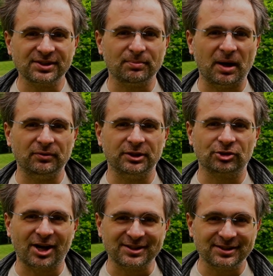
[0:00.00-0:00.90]
about the
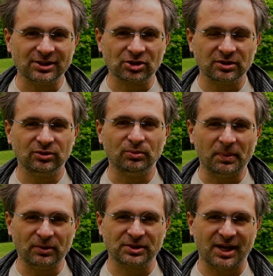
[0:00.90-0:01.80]
transition to
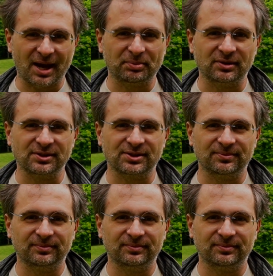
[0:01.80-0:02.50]
post-capitalism.